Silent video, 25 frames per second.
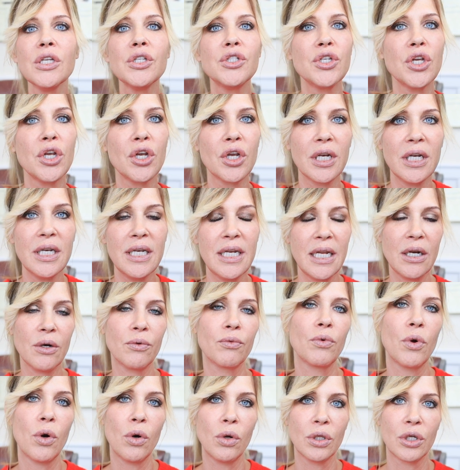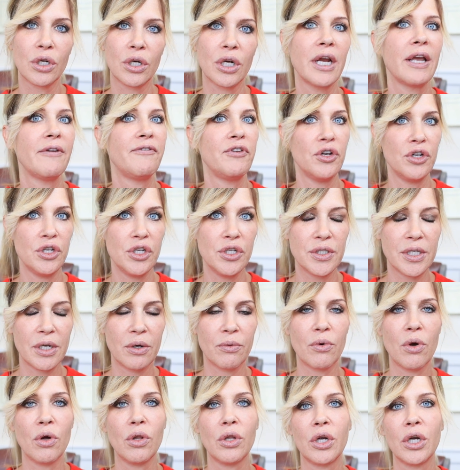so you're gonna need a roller if you're using
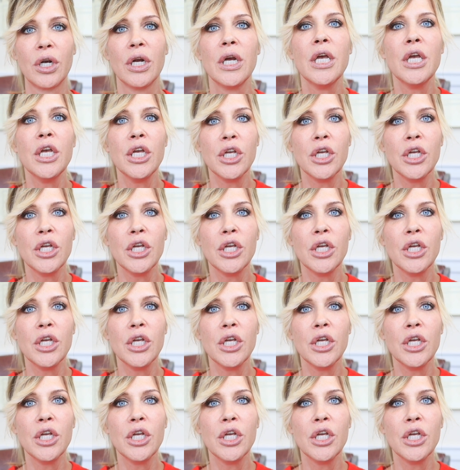a roller.